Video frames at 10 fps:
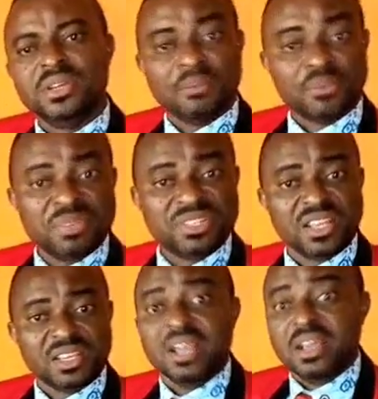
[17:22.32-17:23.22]
If I'm not
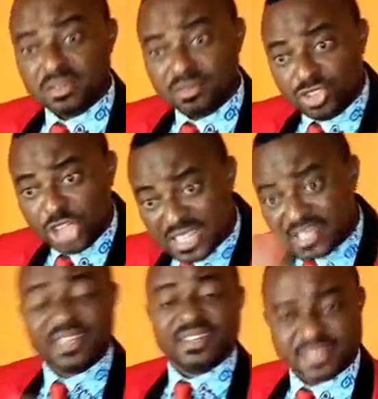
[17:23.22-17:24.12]
mistaken,
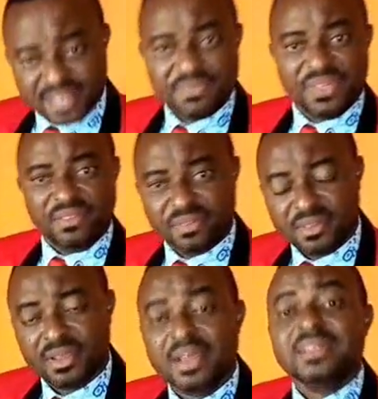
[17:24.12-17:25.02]
Isaac, the same
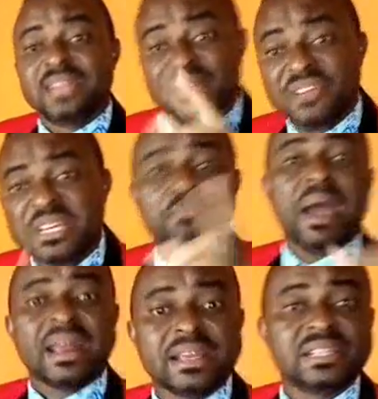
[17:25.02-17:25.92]
thing.
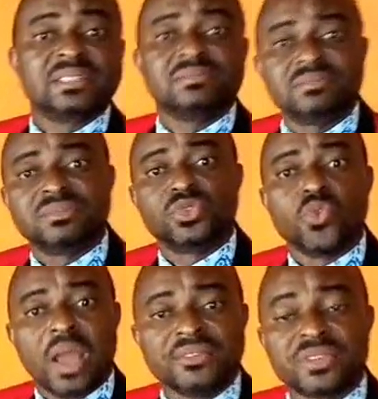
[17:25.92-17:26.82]
David married
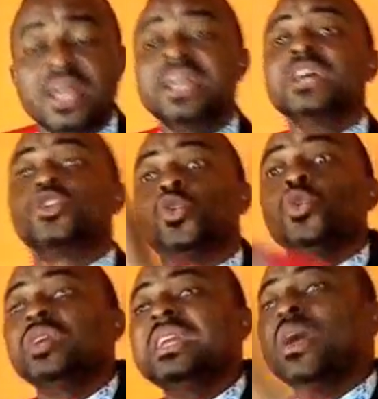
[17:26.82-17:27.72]
two wives,
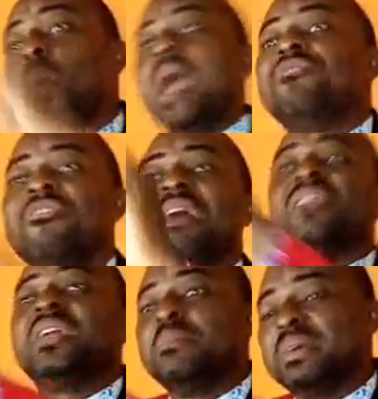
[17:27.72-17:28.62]
including the wife of
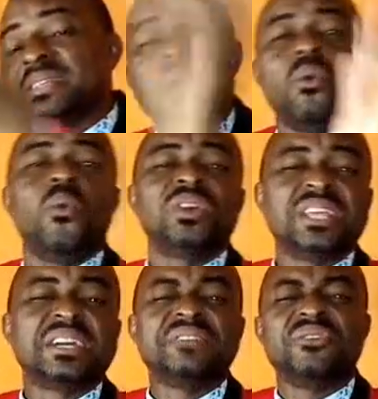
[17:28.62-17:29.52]
another person. That one
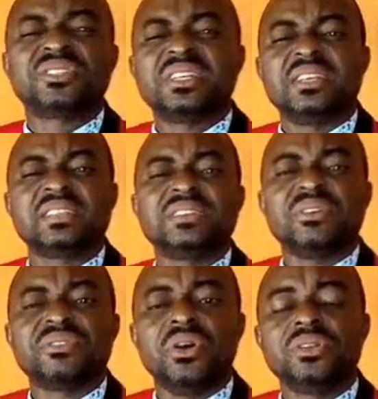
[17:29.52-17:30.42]
was a previous sin
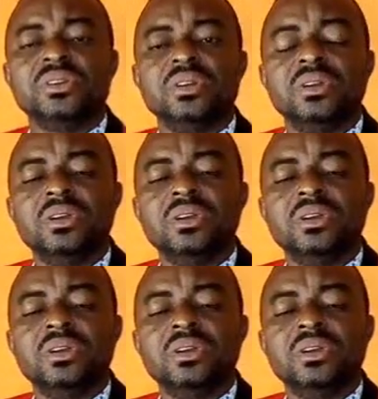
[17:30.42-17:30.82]
inside of God.